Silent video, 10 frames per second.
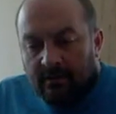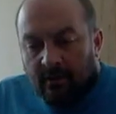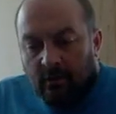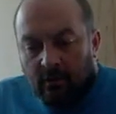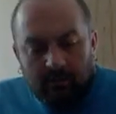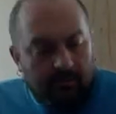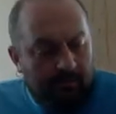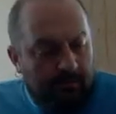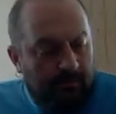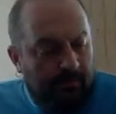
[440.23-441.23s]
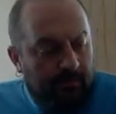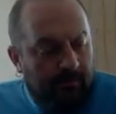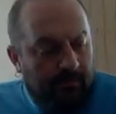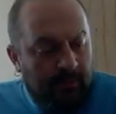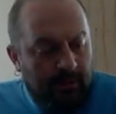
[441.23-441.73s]
So,
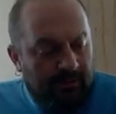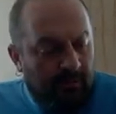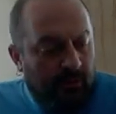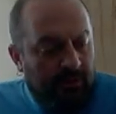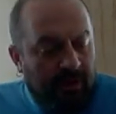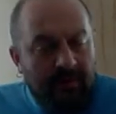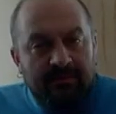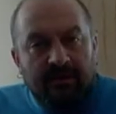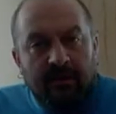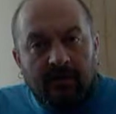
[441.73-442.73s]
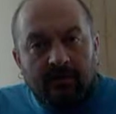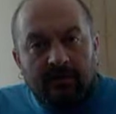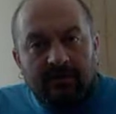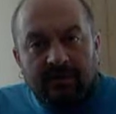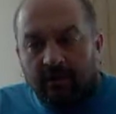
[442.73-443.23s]
do this a few more times, and then I'll
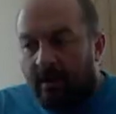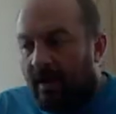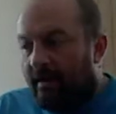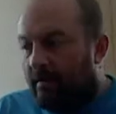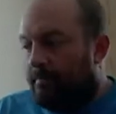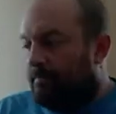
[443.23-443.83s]
do the sinew backing.